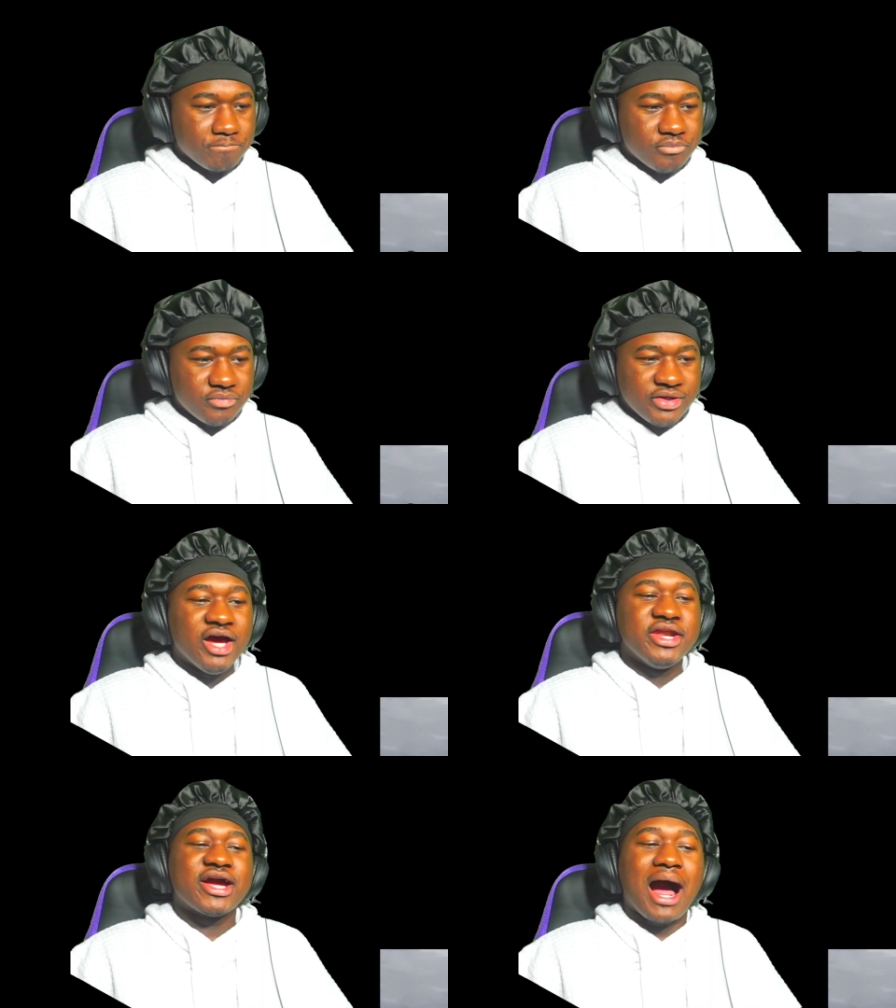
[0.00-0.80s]
Yeah,
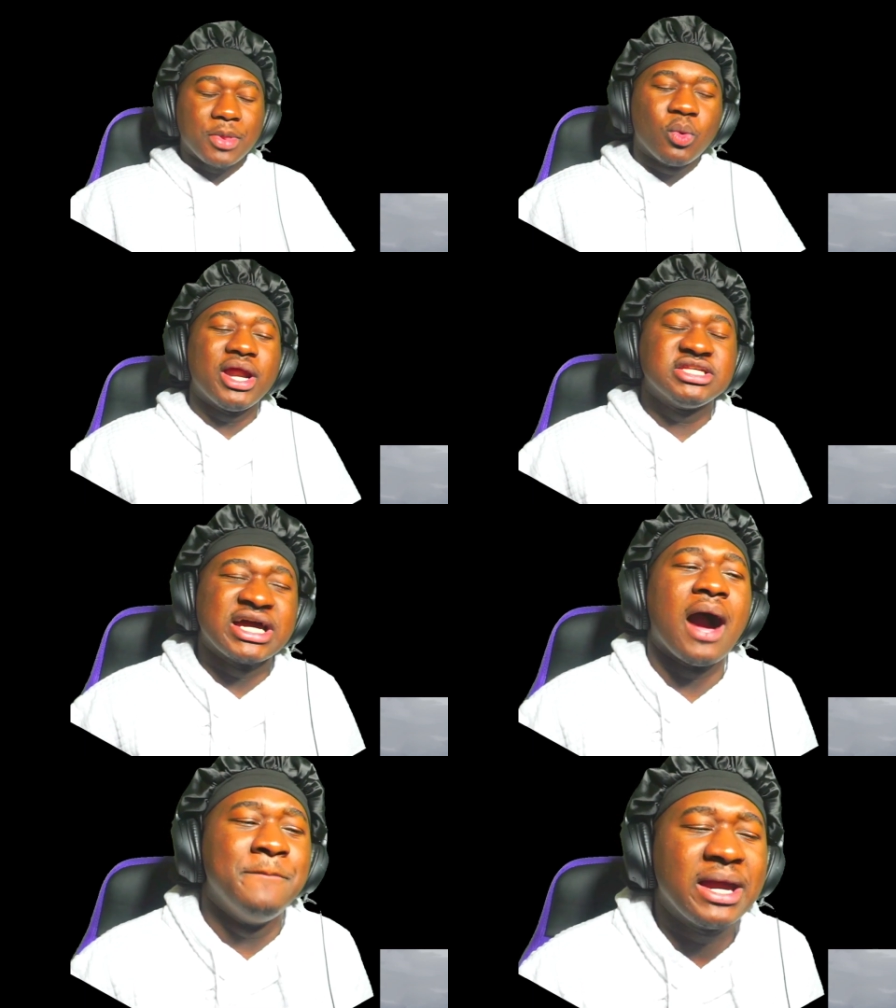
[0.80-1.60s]
nigga, I'm the one that took
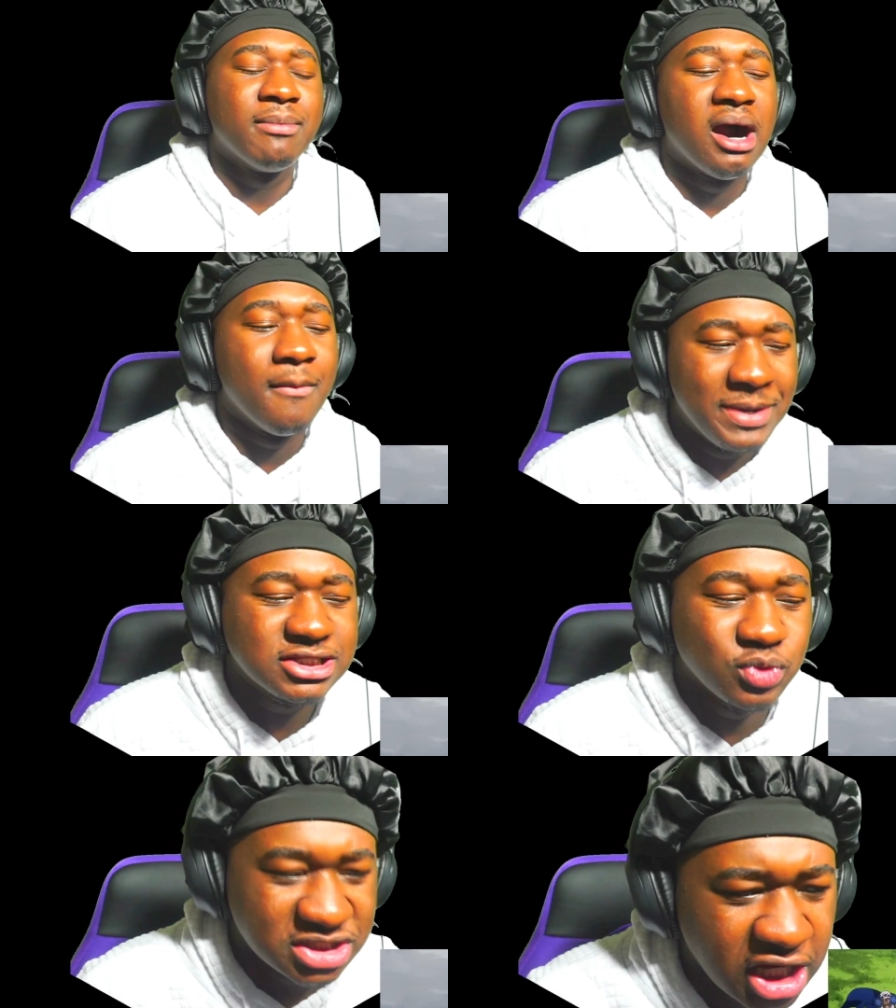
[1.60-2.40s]
out Big Mom, bitch.
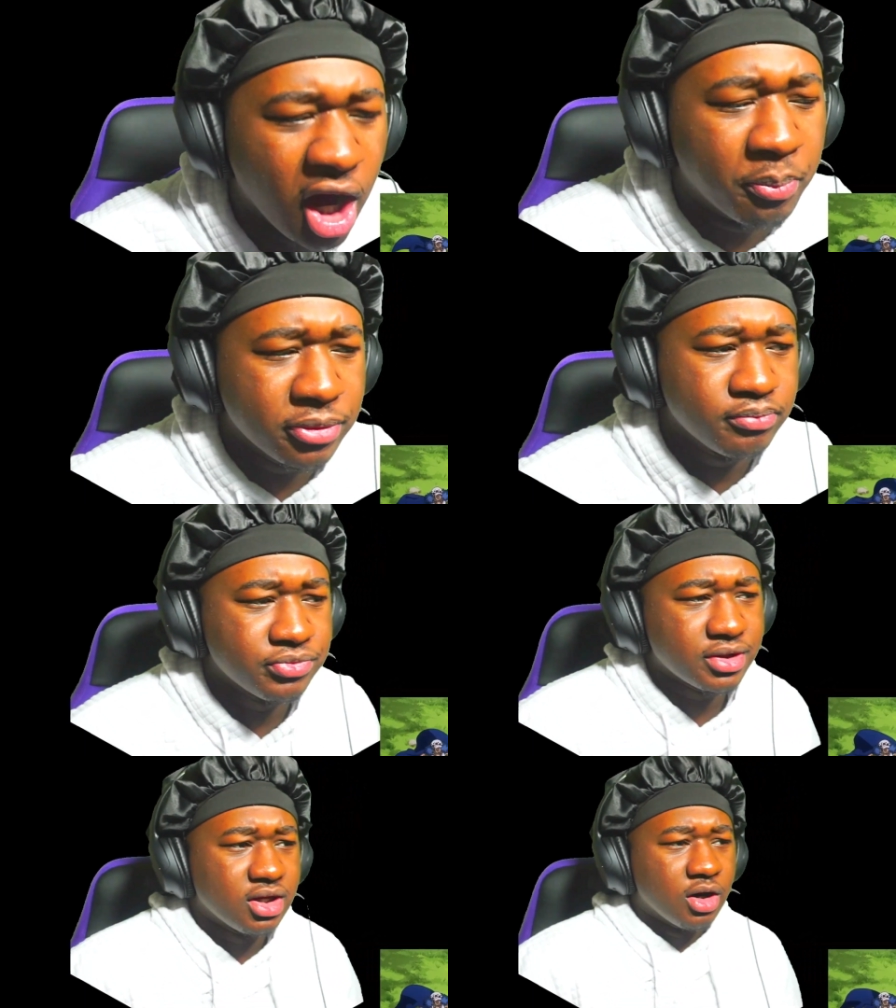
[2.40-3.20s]
What's up?
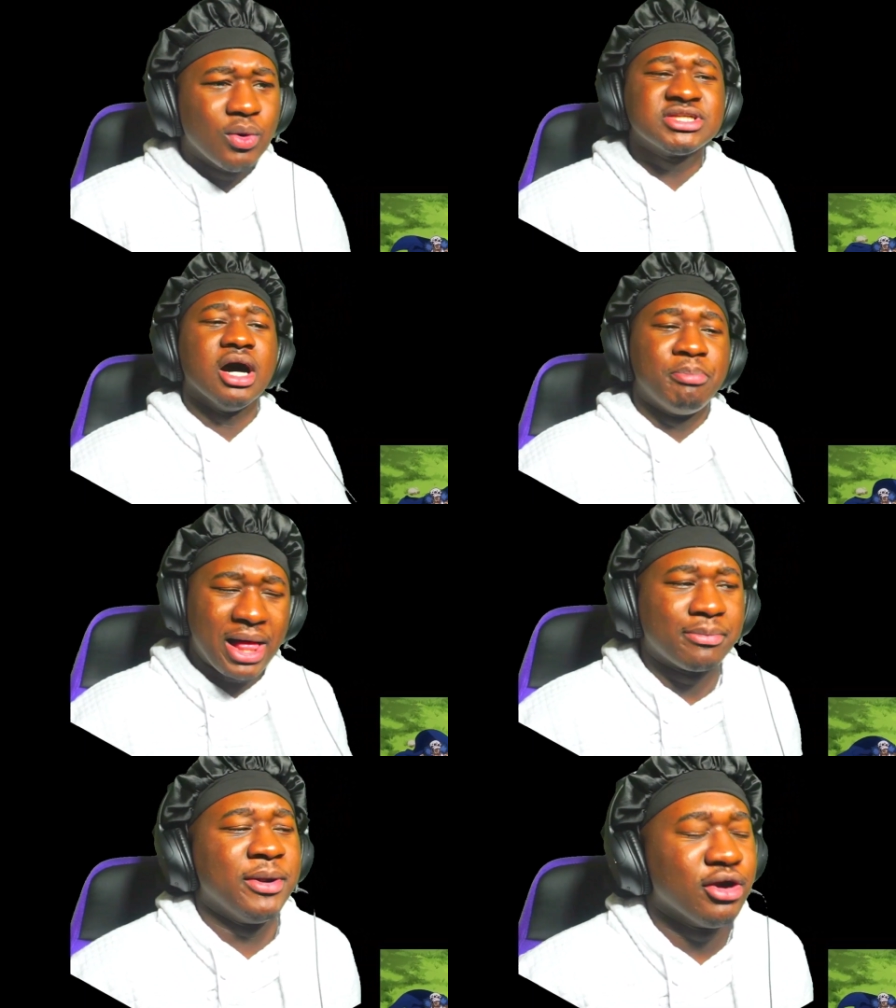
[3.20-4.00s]
What's up,
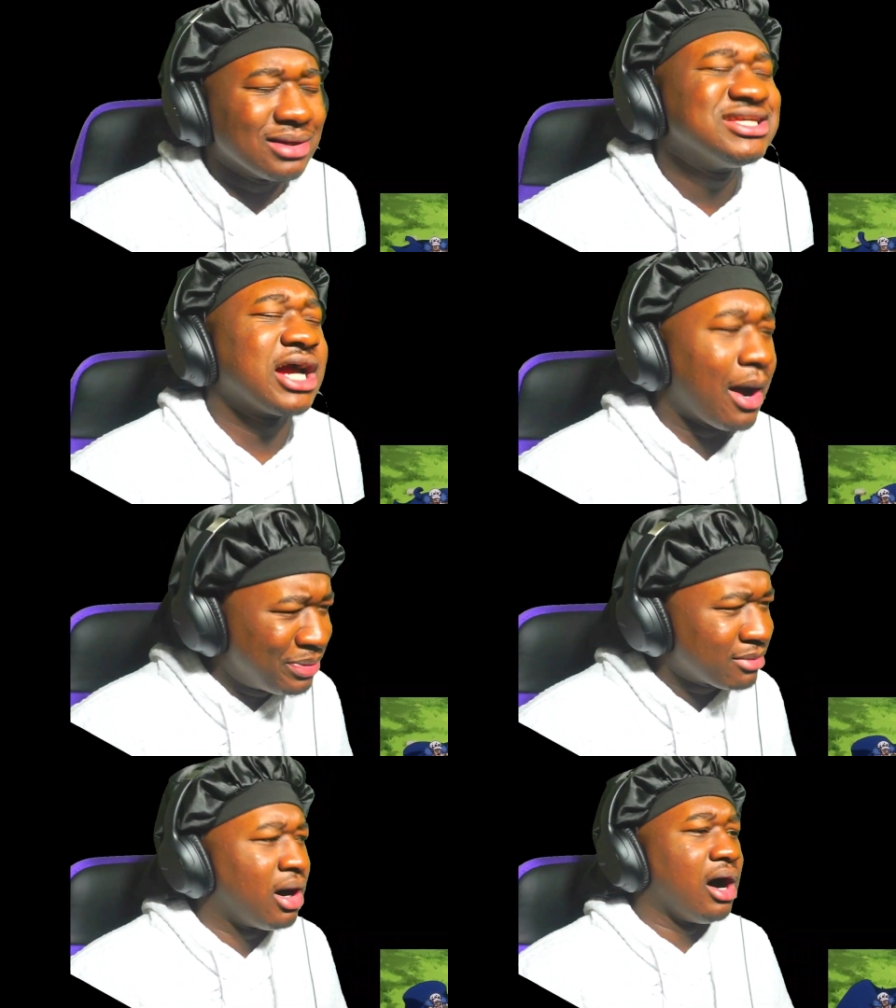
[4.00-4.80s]
Blackbeard? I took out
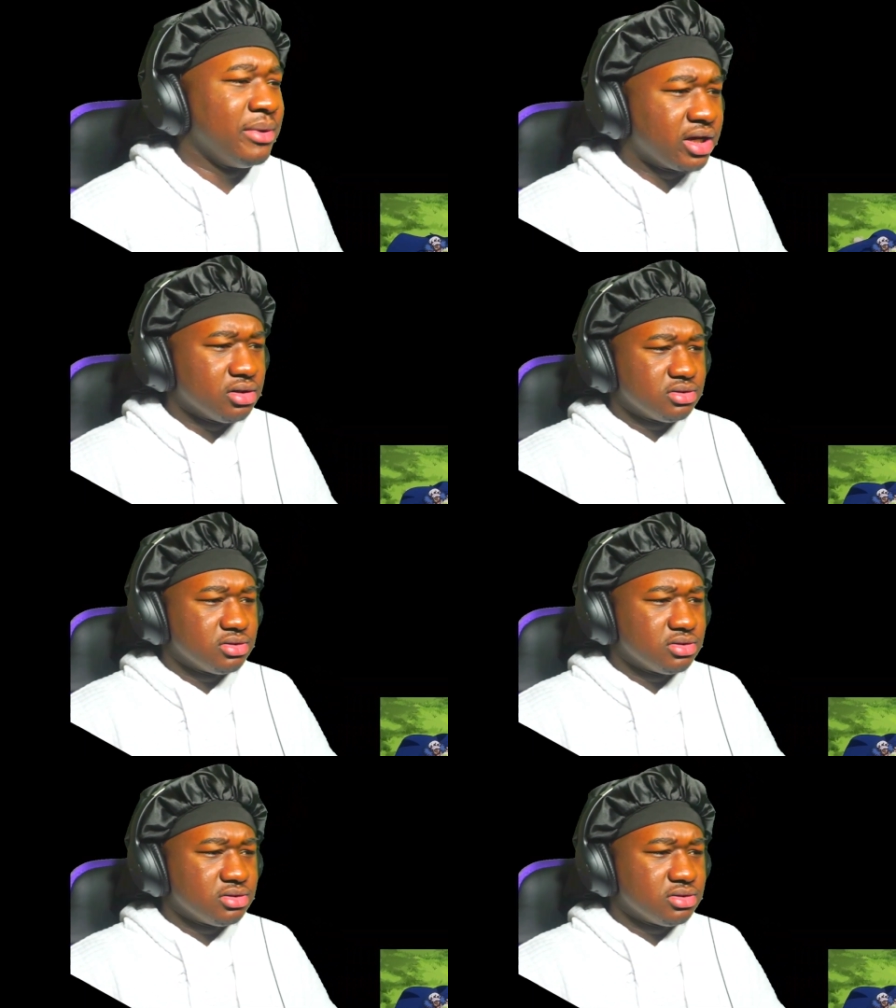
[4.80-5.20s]
Big Mom, nigga.